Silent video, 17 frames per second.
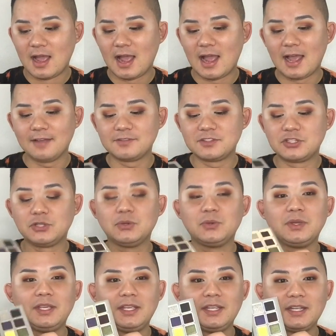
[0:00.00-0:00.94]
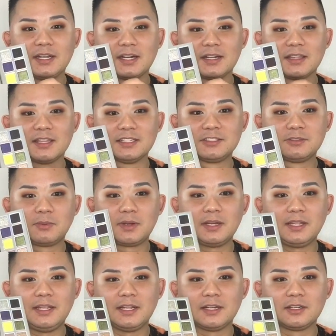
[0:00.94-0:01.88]
I have two here. This one
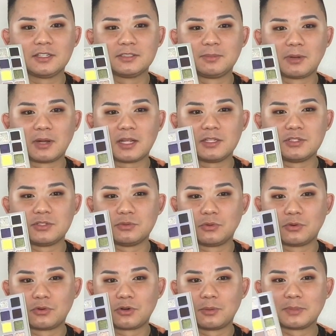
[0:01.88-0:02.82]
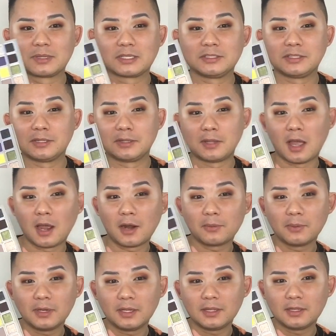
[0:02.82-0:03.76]
here looks more like a duochrome. That's
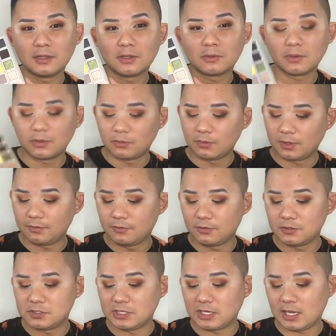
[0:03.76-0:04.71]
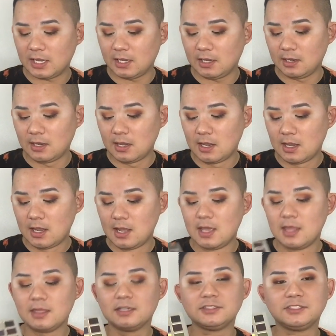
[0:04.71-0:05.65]
not really the look we're going for today.
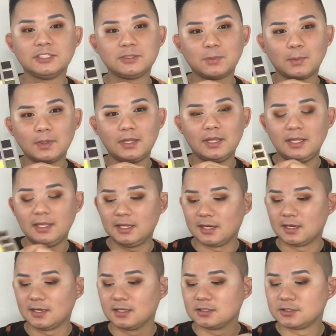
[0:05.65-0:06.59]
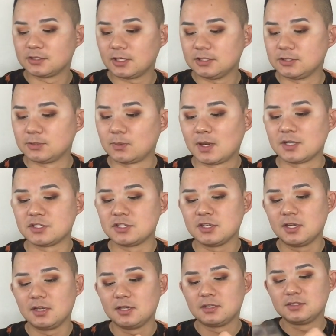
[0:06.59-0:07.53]
There's this one here. Let's try swatch
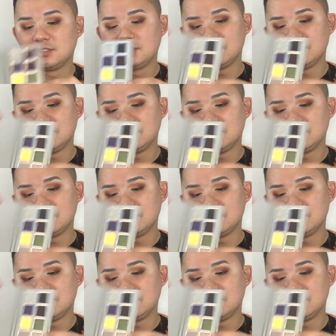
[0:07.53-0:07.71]
it. Does